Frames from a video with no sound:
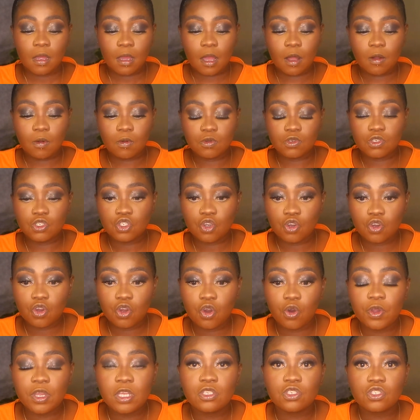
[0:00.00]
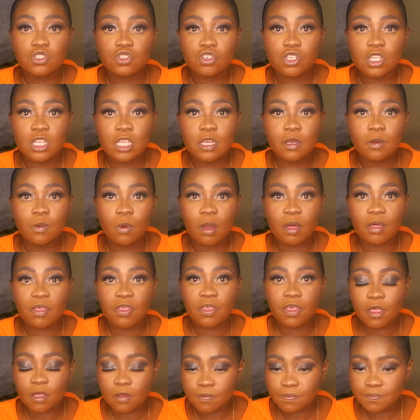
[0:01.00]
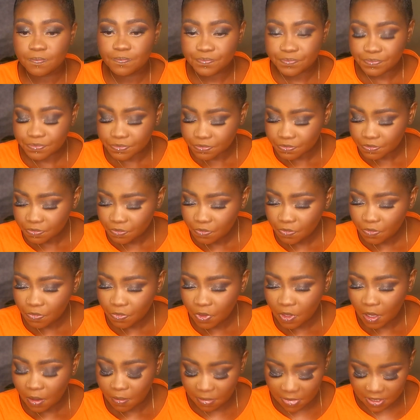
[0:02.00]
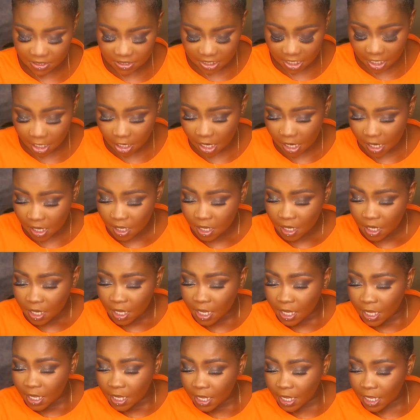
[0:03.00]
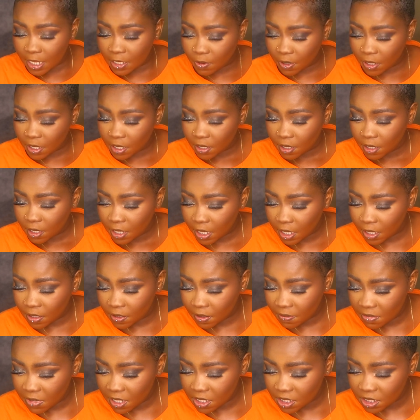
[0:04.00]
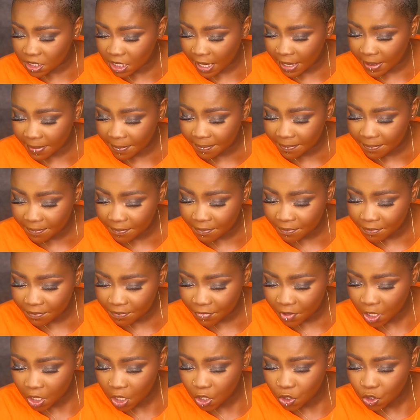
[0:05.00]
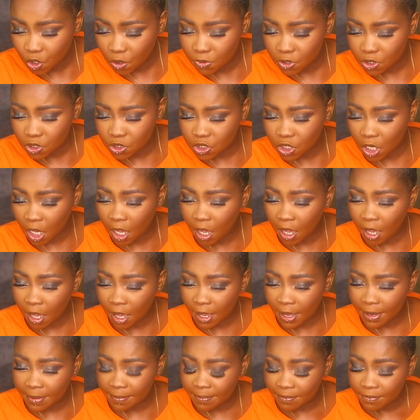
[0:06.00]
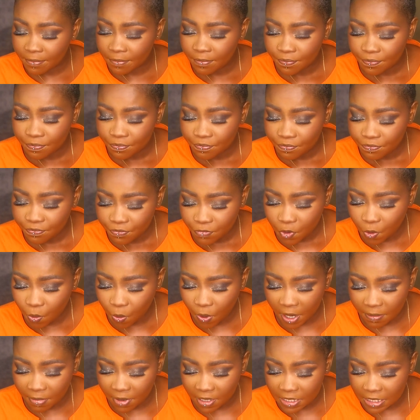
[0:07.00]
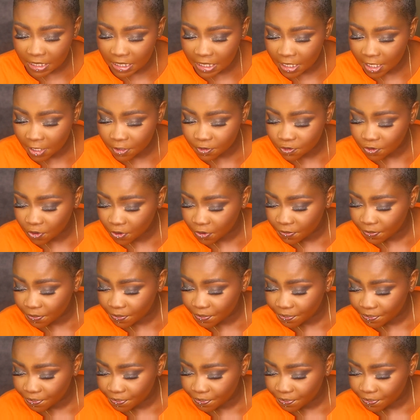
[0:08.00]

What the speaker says: I will go in shortly with mascara. Anyway, in the meantime, why am I singing that song?